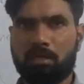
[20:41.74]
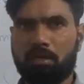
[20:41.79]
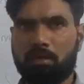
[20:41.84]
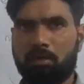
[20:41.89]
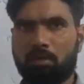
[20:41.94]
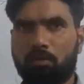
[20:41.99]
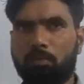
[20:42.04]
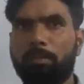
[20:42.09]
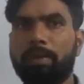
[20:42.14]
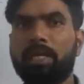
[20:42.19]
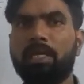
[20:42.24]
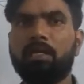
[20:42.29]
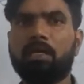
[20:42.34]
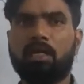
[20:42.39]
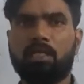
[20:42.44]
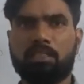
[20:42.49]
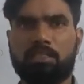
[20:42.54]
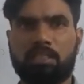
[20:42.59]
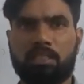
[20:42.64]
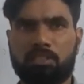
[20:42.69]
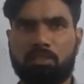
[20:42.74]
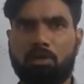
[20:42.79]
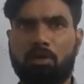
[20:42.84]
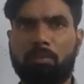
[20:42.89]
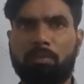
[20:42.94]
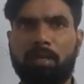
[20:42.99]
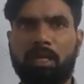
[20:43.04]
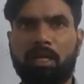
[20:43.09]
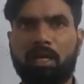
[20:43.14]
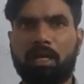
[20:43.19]
main cultures or
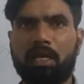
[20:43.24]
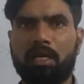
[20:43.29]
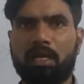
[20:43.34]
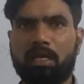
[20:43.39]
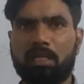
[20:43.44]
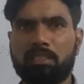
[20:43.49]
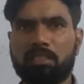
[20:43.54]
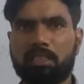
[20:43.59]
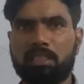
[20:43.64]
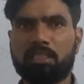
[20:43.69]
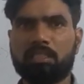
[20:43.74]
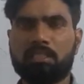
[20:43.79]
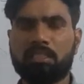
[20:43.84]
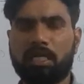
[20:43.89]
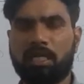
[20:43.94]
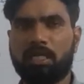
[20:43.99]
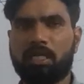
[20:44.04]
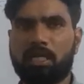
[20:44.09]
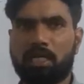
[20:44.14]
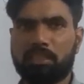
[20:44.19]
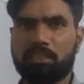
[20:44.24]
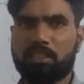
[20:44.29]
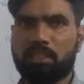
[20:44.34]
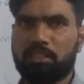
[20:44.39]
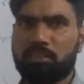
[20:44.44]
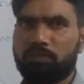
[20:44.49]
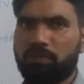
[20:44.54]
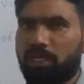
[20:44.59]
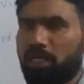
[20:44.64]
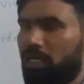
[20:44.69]
mainland cultures, the interaction
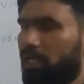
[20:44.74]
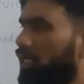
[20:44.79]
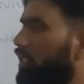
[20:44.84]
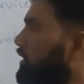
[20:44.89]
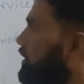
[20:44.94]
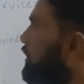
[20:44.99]
is very less.